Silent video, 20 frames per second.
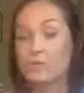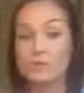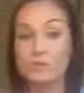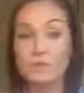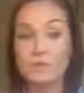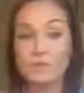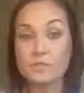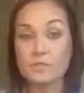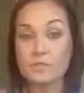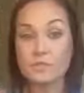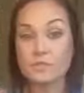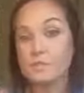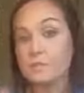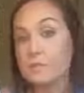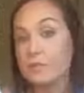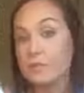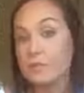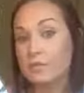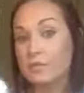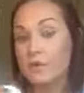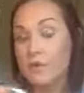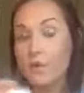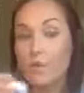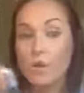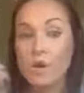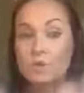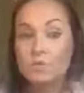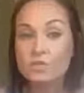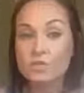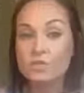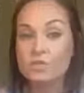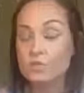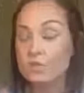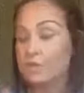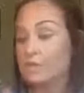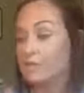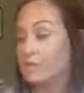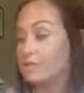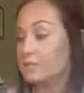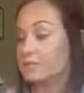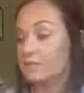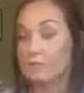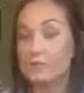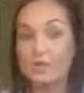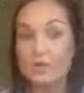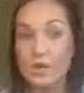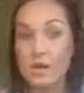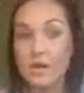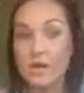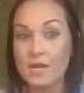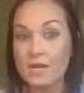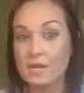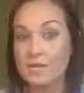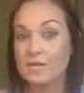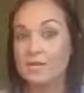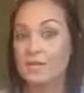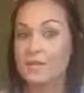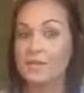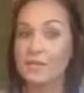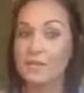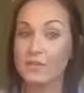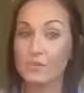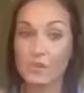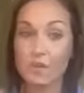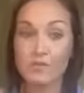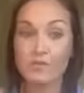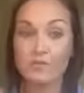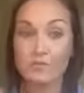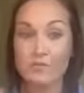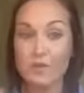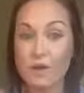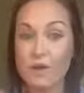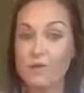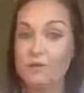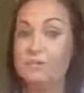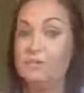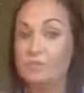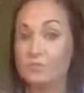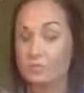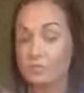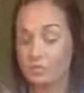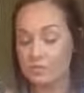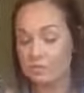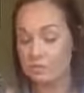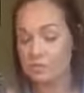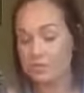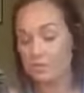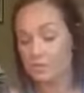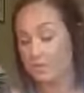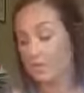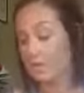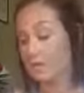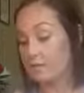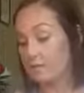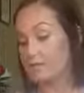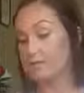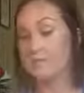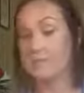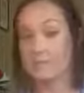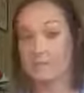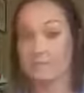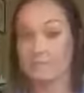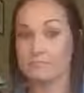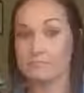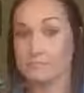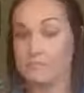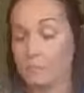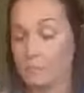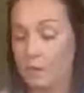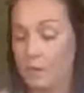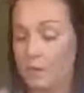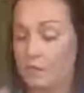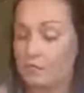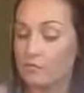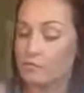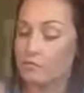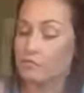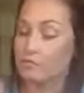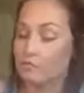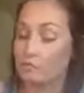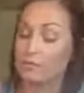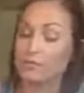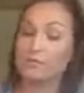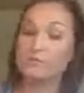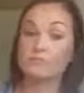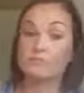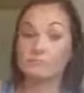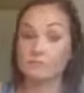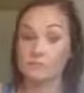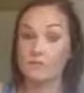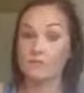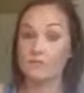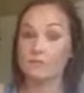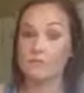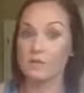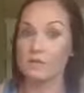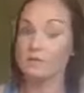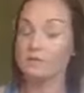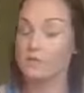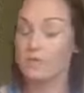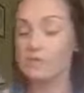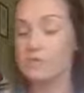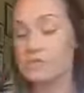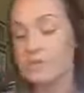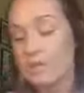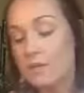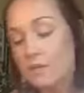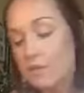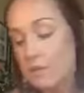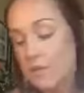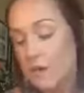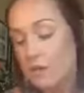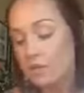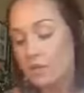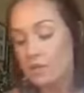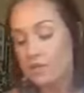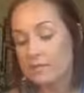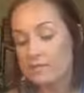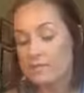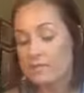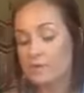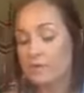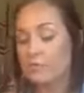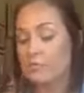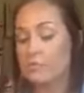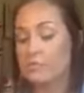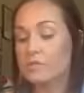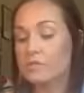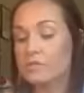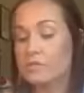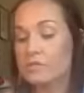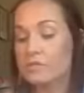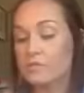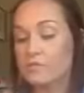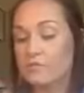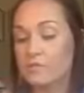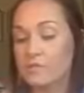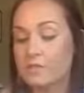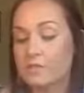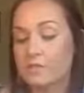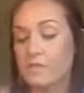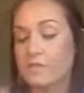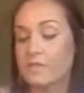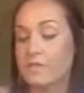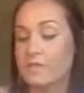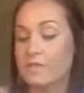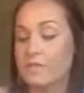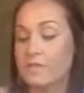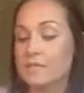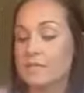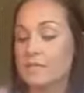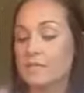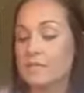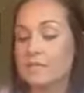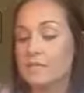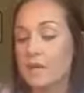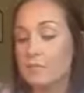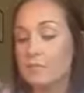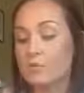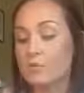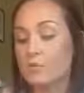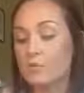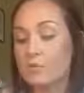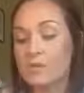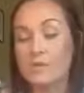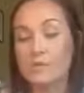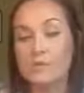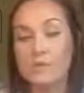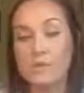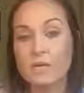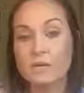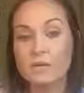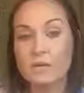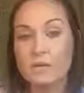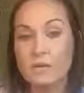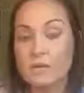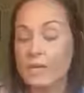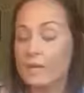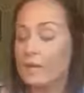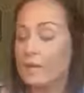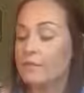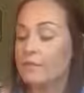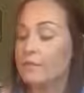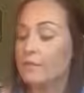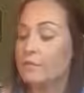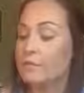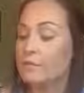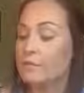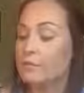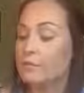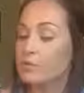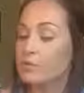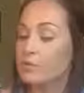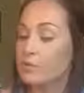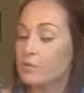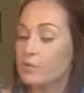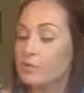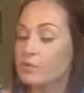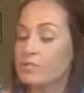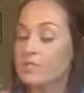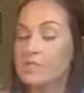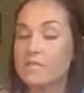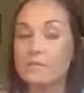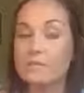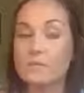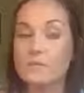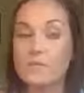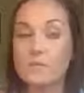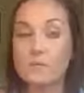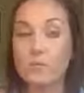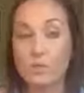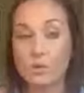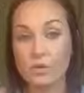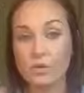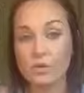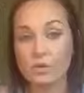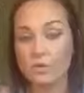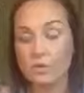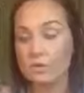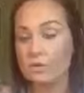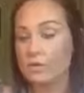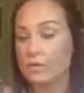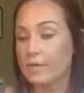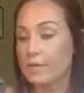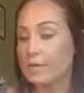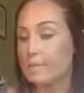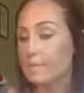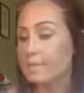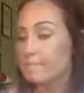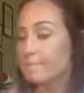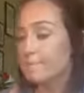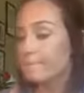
when you get this in the mail, wash your face, try it, and then wait a few hours and you'll start seeing like the powerful fullness of this. Okay, so relief is the topical pain rub and the pure CBD oil, okay?